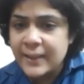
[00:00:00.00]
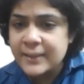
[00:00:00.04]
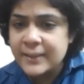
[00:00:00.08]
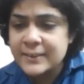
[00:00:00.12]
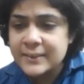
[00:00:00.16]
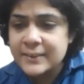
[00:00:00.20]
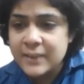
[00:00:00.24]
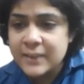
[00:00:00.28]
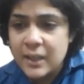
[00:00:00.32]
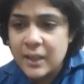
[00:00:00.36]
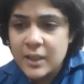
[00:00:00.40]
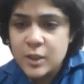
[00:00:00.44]
and the
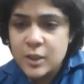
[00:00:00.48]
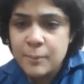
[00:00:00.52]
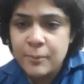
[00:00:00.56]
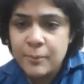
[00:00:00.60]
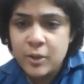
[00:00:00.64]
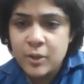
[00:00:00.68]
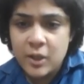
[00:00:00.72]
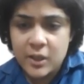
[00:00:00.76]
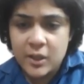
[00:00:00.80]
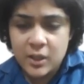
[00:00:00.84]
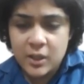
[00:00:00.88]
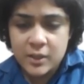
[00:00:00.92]
Skand
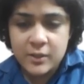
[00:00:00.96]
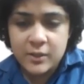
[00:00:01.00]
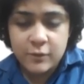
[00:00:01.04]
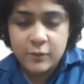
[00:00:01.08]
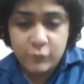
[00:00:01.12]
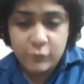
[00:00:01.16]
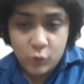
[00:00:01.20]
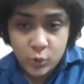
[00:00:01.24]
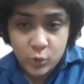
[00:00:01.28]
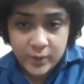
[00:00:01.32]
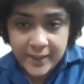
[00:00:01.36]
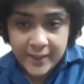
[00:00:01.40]
Purana in
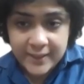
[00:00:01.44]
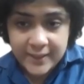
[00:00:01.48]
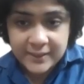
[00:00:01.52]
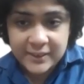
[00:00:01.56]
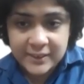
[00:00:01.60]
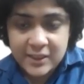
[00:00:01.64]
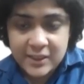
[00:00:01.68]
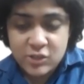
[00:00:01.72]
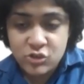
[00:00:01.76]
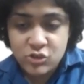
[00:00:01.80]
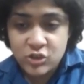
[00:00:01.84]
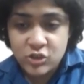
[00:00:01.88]
the
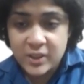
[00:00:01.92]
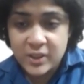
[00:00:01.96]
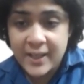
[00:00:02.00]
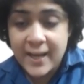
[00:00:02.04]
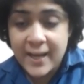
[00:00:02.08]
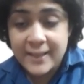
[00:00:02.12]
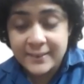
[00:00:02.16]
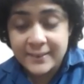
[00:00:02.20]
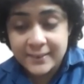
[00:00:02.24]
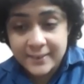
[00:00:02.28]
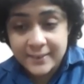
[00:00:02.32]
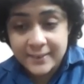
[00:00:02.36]
14th century,
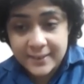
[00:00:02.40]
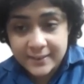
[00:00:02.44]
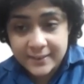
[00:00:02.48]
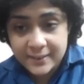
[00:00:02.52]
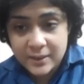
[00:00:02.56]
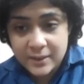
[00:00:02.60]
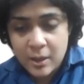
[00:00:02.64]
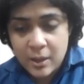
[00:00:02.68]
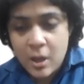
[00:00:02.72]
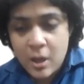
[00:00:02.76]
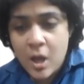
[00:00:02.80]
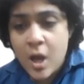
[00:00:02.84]

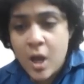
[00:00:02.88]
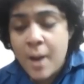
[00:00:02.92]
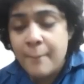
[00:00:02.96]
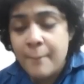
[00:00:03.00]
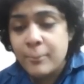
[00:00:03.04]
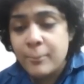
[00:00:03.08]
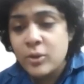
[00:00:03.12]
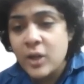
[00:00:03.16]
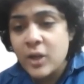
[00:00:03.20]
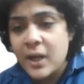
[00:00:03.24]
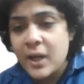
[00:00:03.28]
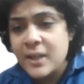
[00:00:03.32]
exist.
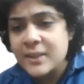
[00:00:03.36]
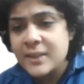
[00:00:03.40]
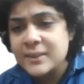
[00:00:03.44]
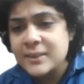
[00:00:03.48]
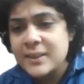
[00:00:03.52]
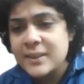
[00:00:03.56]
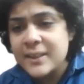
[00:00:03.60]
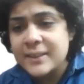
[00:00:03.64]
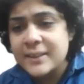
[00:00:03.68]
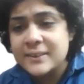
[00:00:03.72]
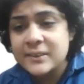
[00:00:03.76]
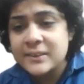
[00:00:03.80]

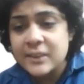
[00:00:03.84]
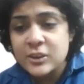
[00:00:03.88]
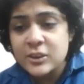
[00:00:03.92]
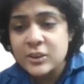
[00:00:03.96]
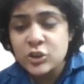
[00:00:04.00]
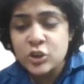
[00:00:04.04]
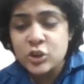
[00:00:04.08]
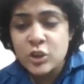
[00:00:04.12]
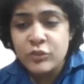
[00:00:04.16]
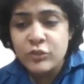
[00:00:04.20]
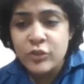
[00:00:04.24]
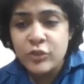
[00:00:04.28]
Puranas are
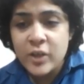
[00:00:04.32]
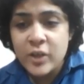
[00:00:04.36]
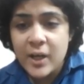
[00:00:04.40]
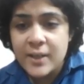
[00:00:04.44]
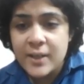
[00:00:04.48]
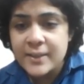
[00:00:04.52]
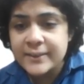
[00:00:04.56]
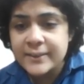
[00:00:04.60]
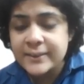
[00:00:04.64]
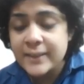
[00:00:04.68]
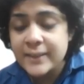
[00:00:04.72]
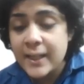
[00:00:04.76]
essential for
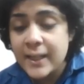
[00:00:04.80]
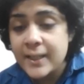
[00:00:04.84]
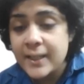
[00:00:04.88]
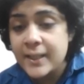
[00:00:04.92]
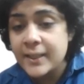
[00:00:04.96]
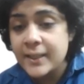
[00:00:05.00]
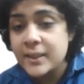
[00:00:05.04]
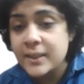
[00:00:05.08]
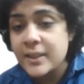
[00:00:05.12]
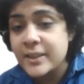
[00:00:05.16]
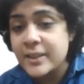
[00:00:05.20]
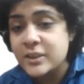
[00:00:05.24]

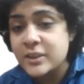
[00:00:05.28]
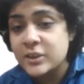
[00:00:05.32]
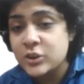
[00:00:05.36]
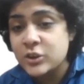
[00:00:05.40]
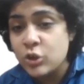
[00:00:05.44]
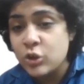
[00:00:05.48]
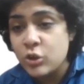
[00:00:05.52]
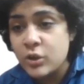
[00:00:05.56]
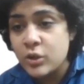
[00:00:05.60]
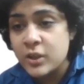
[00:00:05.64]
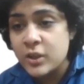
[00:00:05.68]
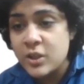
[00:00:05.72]
understanding the
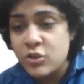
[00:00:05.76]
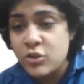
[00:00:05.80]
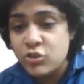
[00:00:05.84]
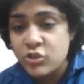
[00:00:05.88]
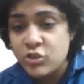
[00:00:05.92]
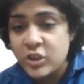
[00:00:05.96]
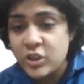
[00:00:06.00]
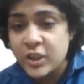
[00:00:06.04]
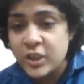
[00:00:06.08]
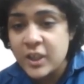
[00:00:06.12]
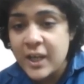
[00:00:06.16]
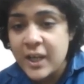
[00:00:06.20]

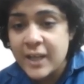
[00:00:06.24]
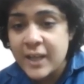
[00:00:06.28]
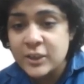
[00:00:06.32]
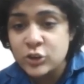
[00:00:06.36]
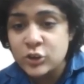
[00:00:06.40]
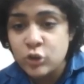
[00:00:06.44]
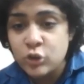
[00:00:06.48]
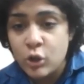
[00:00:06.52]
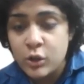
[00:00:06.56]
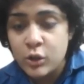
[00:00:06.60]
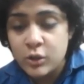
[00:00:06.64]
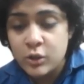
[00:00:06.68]
history
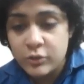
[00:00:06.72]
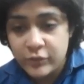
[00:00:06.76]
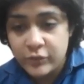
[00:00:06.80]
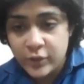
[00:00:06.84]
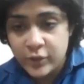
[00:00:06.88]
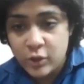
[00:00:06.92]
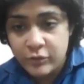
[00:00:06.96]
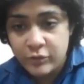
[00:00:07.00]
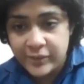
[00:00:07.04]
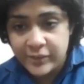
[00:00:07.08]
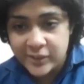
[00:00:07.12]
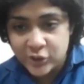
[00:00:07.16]
and
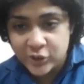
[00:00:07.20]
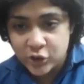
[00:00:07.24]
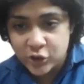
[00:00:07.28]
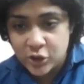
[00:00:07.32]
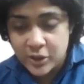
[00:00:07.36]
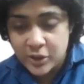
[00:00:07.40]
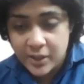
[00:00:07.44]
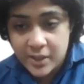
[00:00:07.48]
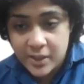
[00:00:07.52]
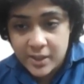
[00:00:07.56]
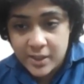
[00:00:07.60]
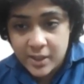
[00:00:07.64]
geography of
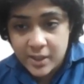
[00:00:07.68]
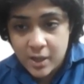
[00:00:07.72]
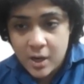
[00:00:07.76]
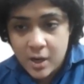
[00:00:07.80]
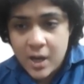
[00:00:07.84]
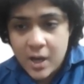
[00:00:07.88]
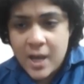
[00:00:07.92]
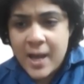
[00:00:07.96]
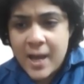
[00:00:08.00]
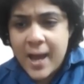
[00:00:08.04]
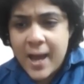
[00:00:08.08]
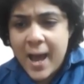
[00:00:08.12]
ancient
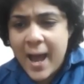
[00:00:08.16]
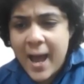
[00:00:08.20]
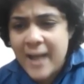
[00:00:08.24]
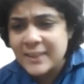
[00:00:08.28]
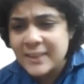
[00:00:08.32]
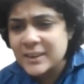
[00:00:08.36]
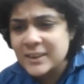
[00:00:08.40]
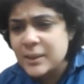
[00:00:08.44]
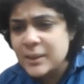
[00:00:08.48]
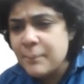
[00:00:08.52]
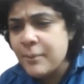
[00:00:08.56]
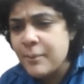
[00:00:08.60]
India,
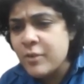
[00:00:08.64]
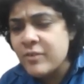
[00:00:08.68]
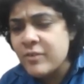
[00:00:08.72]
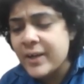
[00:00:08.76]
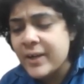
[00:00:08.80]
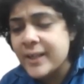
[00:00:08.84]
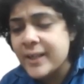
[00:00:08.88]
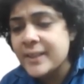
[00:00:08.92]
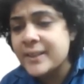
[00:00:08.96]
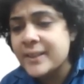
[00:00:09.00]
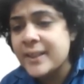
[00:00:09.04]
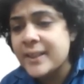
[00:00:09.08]
as they
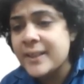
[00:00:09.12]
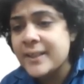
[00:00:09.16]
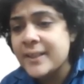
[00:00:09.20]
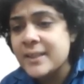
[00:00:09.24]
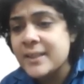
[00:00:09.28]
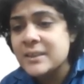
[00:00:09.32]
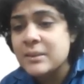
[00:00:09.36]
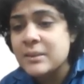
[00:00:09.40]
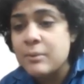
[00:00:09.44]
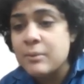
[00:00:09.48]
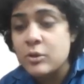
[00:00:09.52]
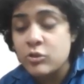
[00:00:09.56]
provide
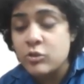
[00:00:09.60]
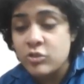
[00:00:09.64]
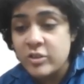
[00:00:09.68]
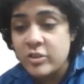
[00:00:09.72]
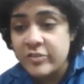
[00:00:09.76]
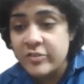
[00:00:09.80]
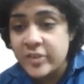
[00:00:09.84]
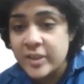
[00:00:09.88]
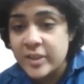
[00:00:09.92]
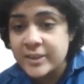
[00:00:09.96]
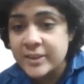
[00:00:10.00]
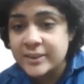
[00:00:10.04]
details about
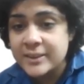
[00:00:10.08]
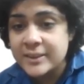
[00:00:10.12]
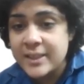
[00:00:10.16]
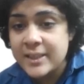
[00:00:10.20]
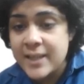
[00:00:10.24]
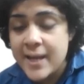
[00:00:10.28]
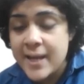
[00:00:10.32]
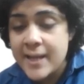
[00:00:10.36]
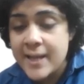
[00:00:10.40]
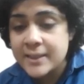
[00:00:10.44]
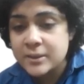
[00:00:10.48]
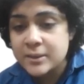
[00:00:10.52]
rivers,
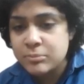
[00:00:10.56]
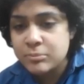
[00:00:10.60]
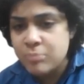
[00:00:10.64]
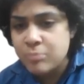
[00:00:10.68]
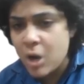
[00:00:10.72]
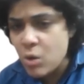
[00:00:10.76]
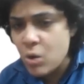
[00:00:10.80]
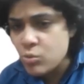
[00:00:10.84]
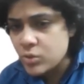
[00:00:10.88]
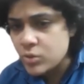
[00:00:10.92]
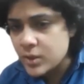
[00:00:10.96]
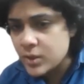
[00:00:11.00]
lakes,
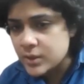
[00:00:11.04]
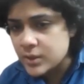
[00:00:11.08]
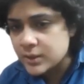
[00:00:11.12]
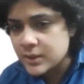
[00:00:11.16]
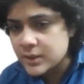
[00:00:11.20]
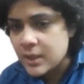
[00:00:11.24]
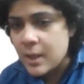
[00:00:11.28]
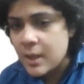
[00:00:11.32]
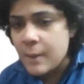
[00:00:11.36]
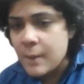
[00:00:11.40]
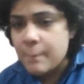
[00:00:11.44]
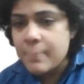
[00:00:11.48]

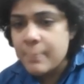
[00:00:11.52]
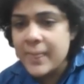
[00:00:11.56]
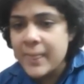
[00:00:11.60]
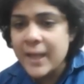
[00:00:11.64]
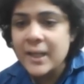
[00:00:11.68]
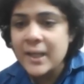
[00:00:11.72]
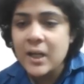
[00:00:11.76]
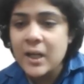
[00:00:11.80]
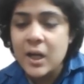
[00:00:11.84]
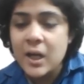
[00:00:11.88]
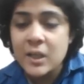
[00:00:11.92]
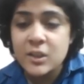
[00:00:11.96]
mountains,
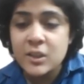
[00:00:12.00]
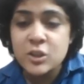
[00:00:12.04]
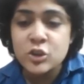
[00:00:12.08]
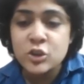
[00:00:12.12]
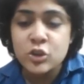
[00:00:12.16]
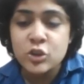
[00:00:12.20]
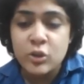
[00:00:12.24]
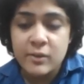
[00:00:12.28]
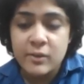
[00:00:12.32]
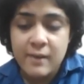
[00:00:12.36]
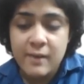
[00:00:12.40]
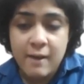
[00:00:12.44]
and other
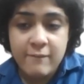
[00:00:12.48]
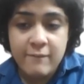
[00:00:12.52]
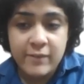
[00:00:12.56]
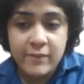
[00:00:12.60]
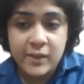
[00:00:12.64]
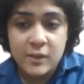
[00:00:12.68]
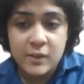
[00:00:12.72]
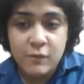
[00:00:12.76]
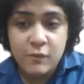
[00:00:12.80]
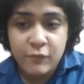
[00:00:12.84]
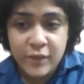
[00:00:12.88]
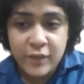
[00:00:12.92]

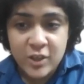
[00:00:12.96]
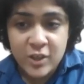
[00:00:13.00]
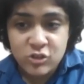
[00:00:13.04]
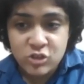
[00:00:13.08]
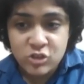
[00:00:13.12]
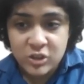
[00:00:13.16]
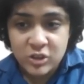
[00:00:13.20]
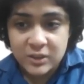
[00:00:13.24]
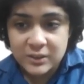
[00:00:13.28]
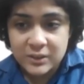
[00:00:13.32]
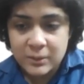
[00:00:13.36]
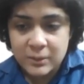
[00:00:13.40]
geographical
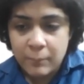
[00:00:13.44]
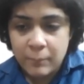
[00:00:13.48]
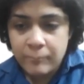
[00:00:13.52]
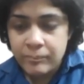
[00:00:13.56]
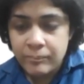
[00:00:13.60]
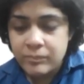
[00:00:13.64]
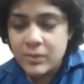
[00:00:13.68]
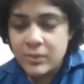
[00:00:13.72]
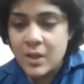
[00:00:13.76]
features.